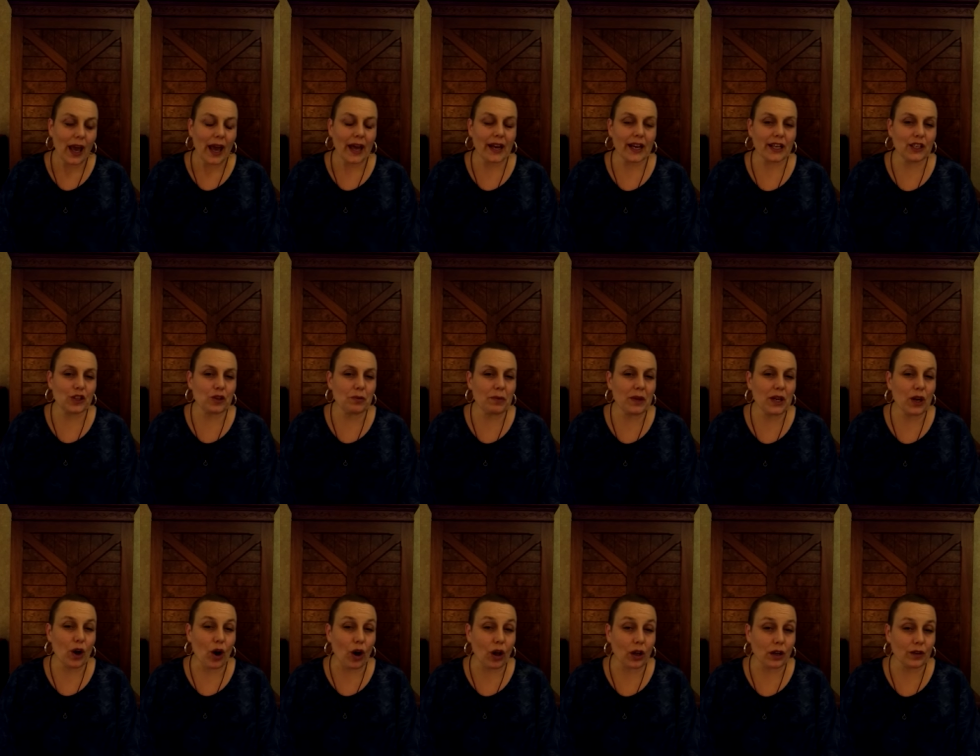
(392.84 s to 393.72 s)
And I do
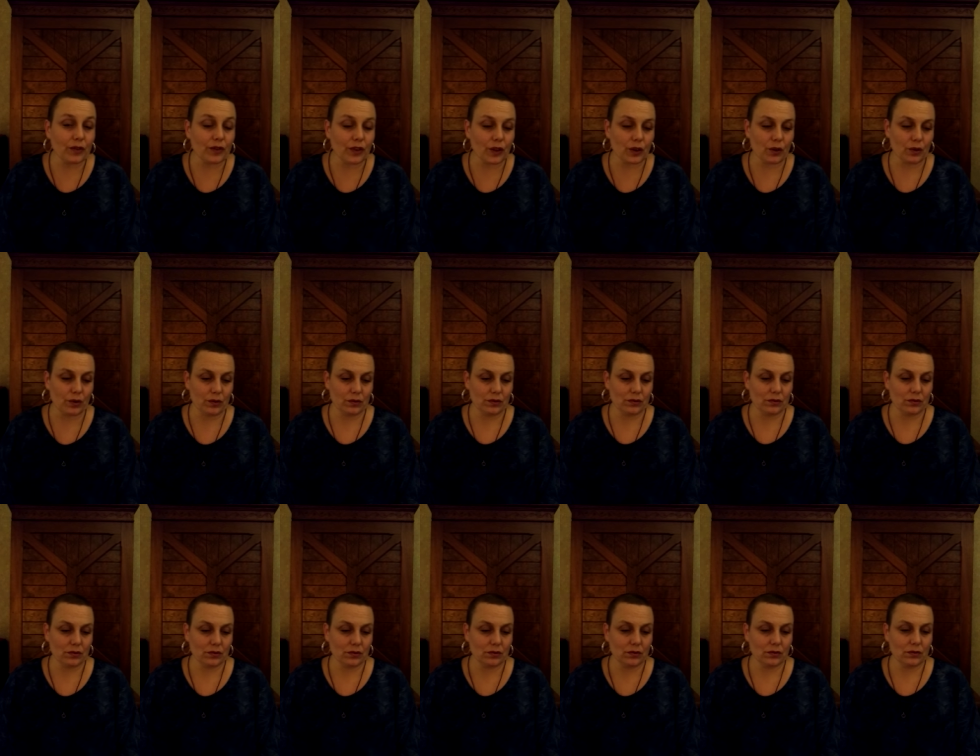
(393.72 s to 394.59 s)
mean all of you,
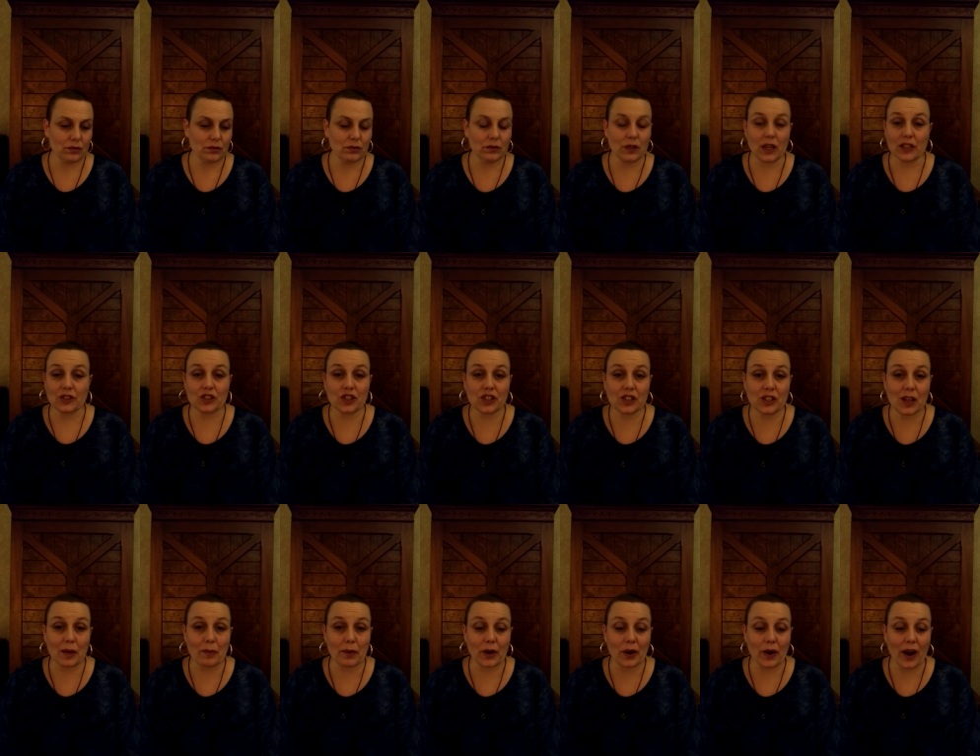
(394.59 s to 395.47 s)
not just
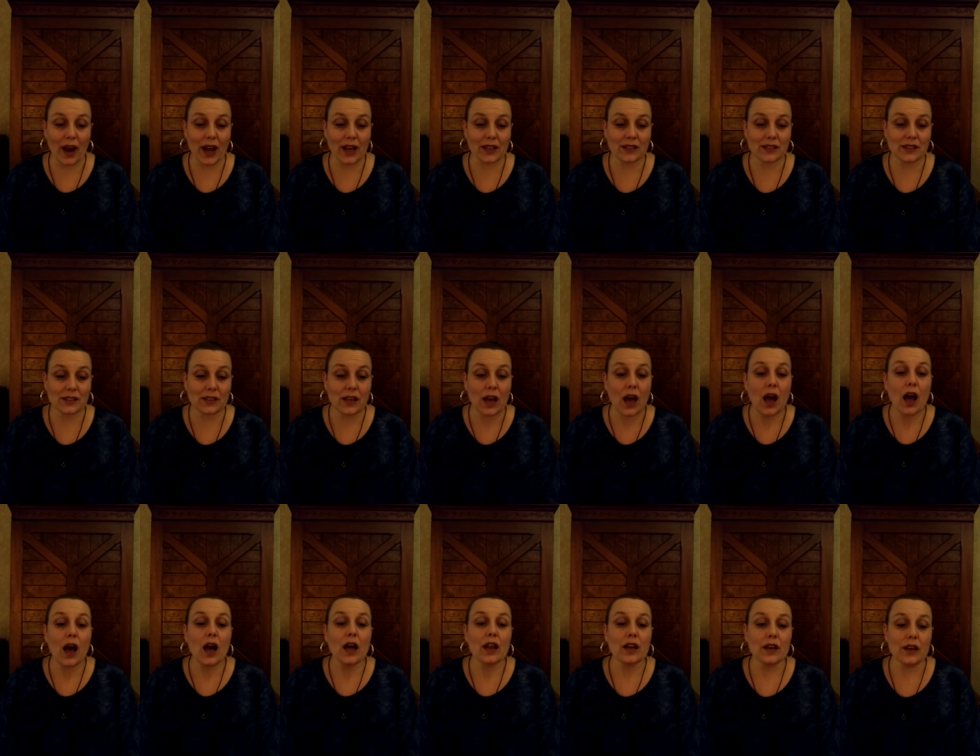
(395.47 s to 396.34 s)
Democrats,
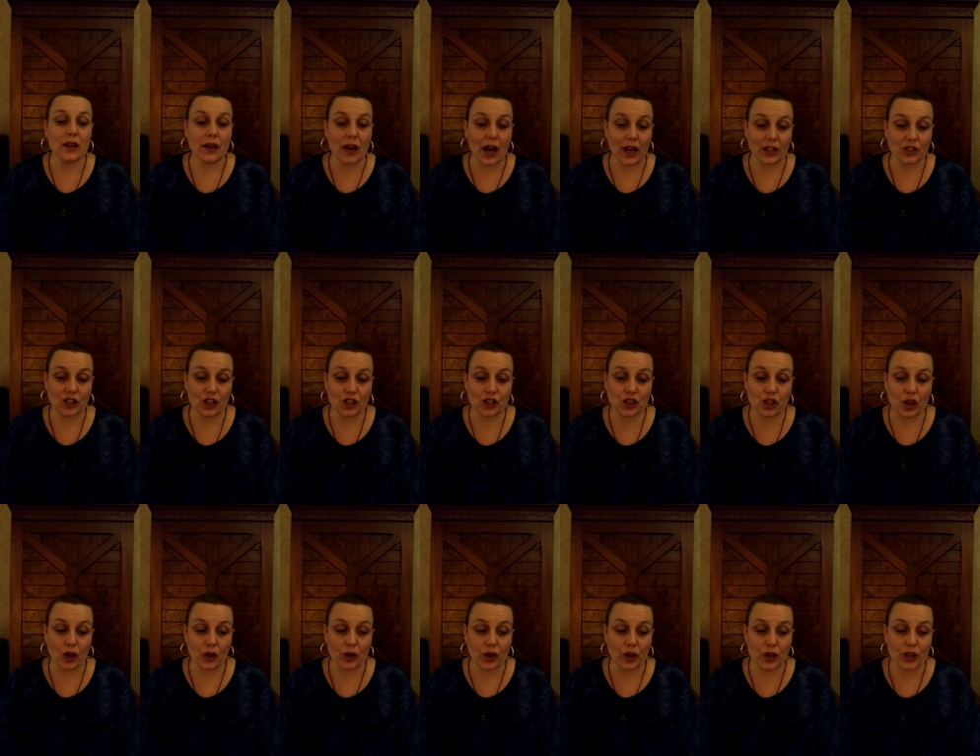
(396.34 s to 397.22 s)
not just
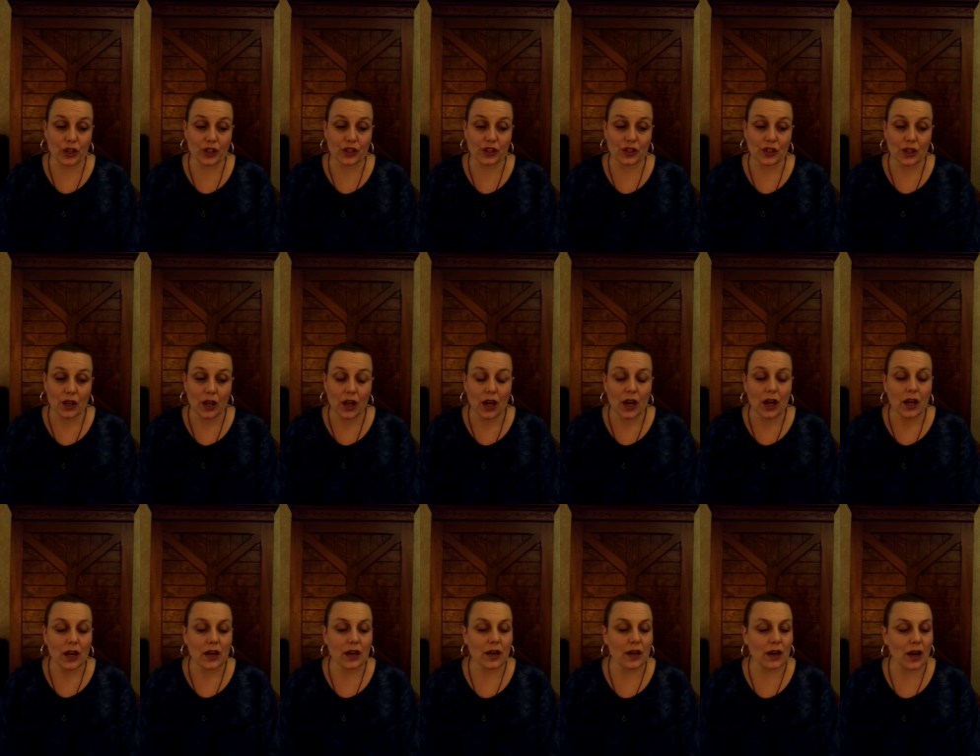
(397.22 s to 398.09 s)
donors,
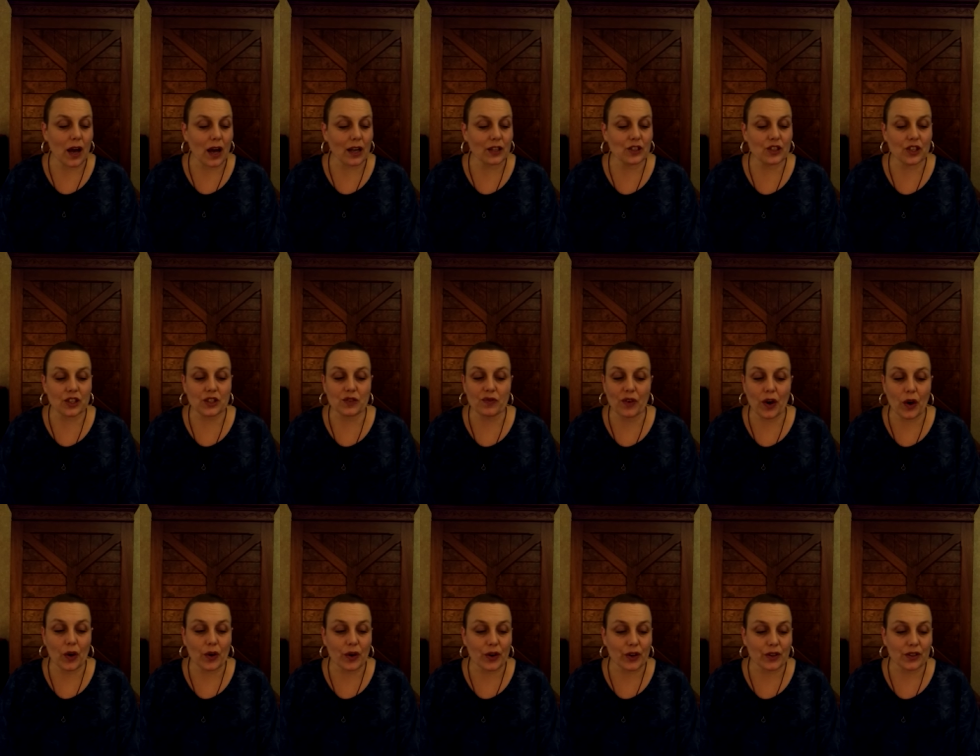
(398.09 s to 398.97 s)
not just
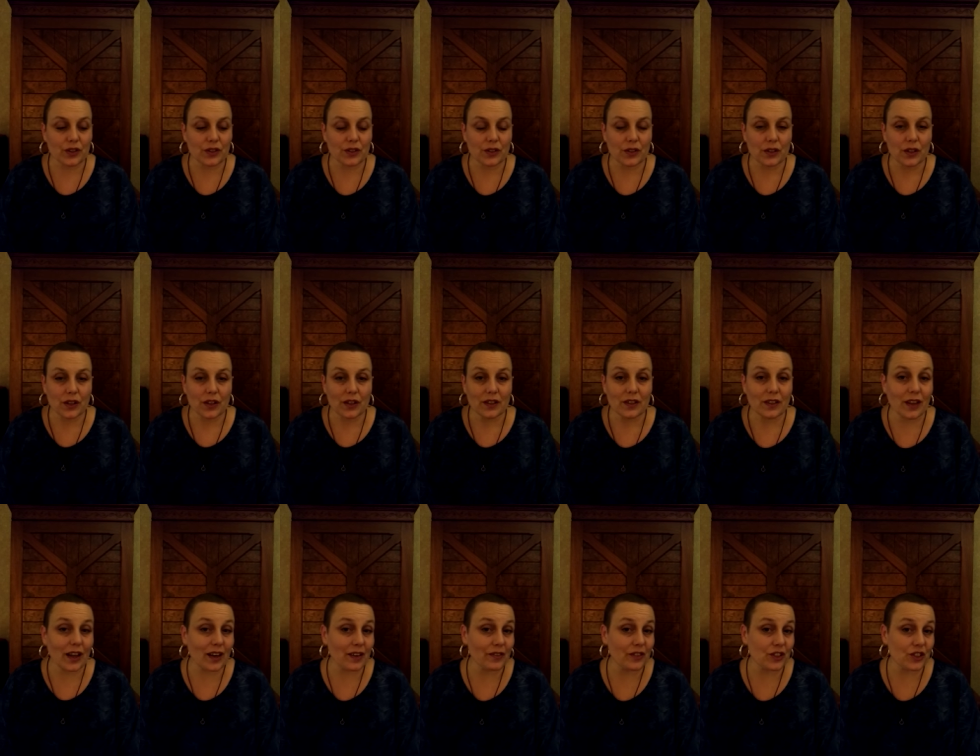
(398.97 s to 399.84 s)
voters,
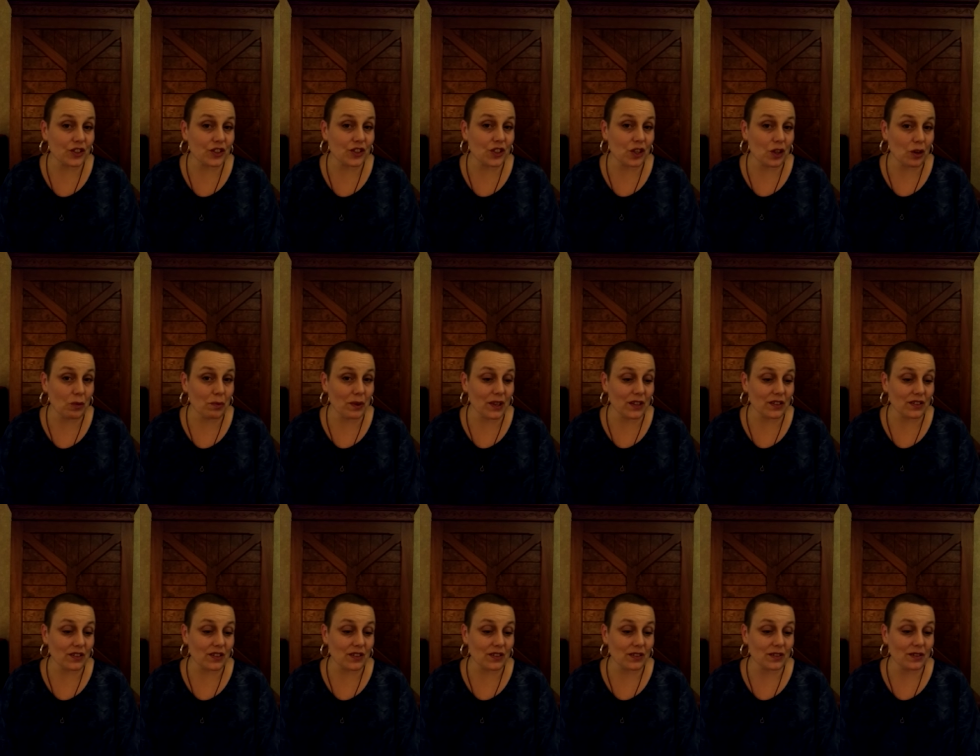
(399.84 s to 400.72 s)
not even just
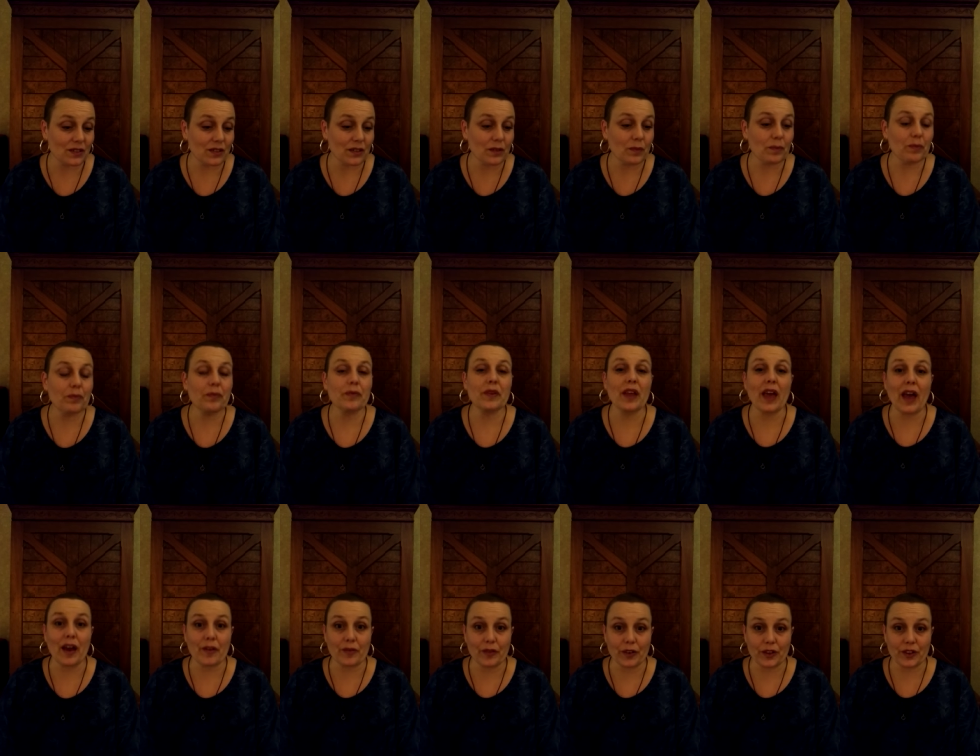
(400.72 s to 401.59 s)
humans,
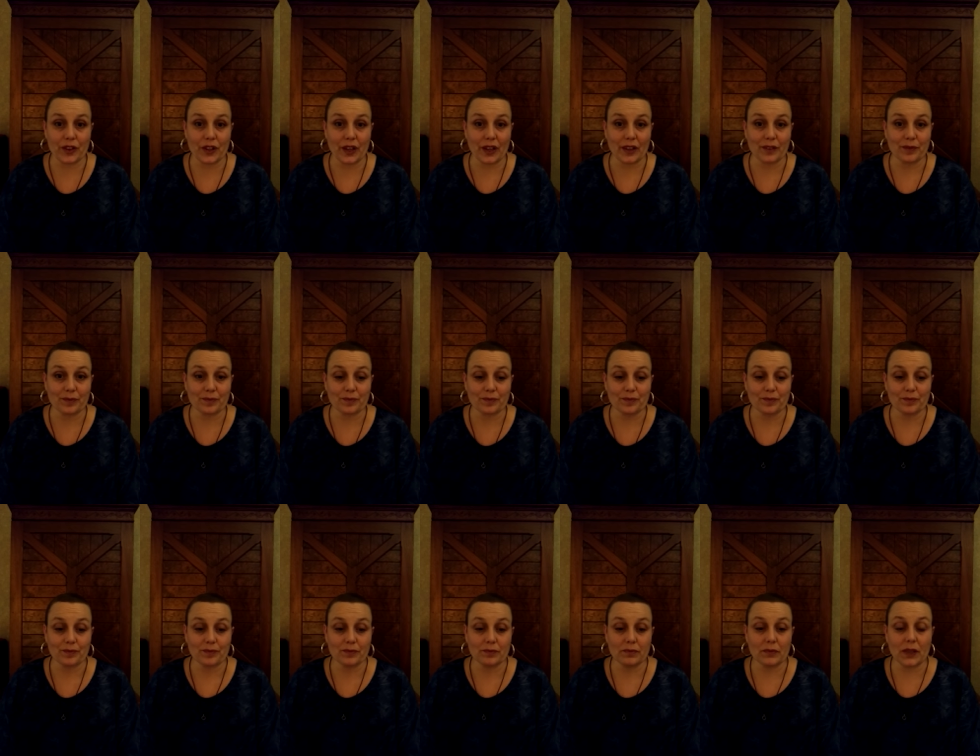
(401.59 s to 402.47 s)
everything
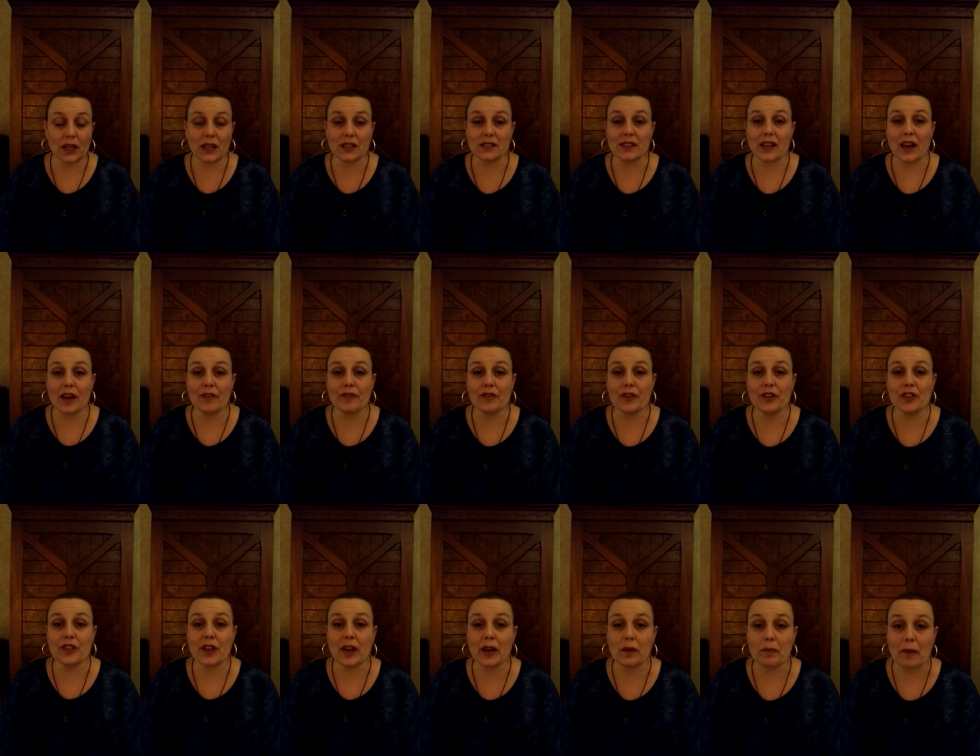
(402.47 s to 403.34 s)
because
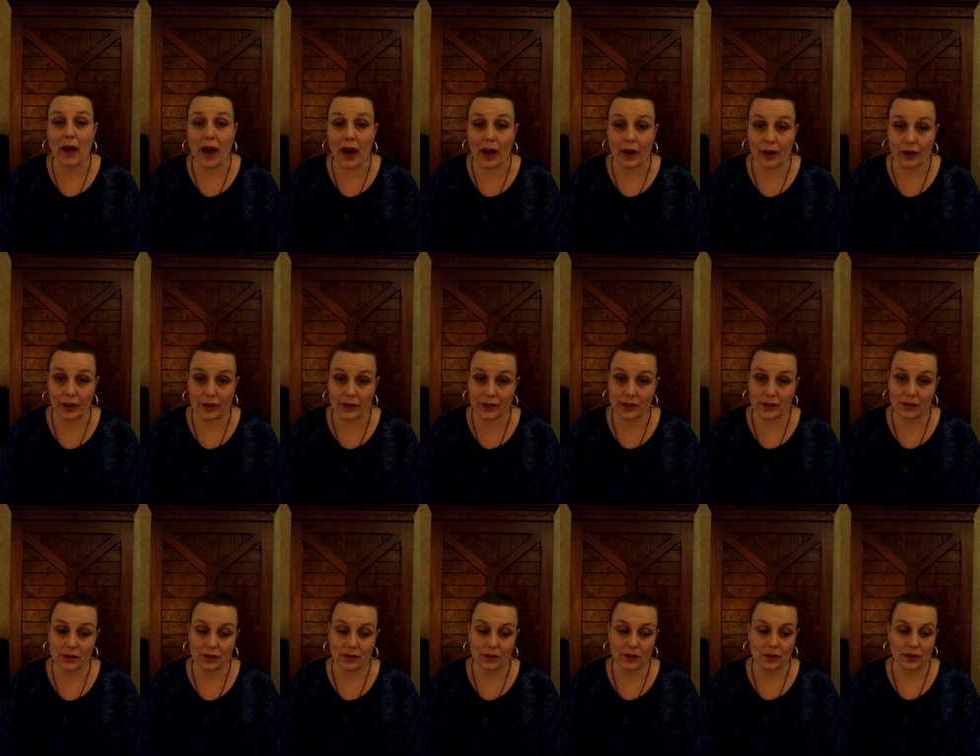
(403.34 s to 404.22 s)
everything
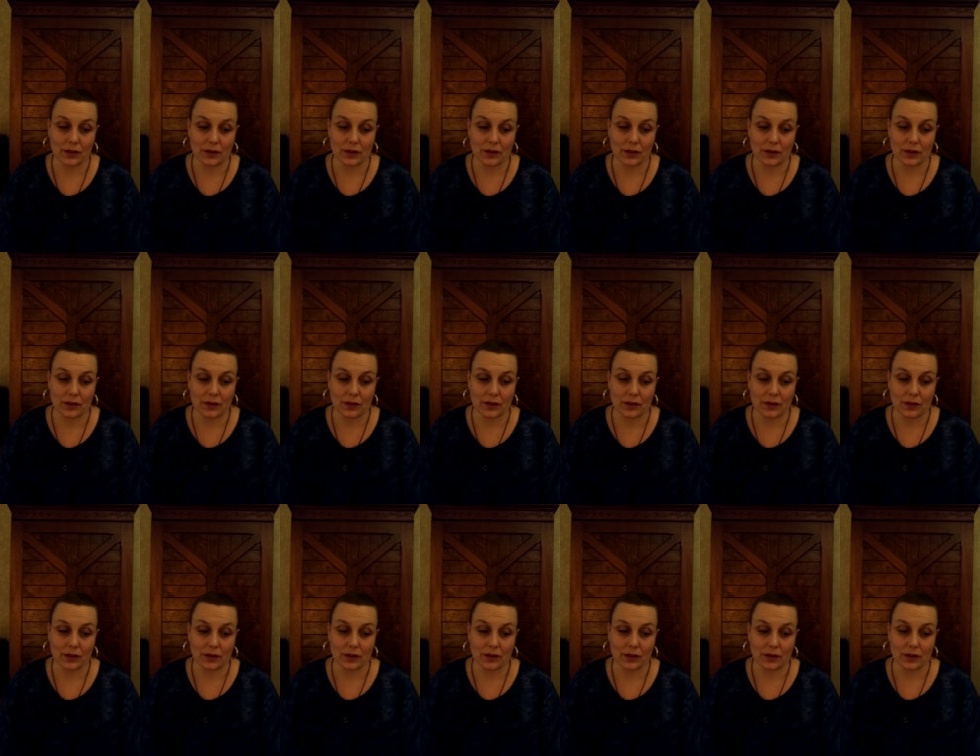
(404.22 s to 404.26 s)
matters.